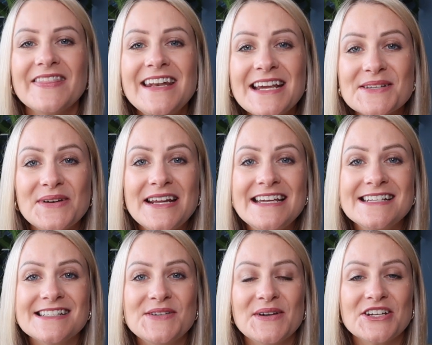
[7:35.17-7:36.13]
The next one
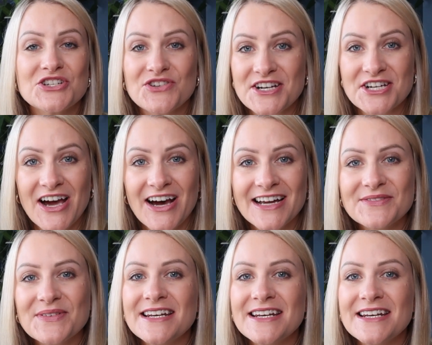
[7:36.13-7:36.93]
is doing a treasure hunt.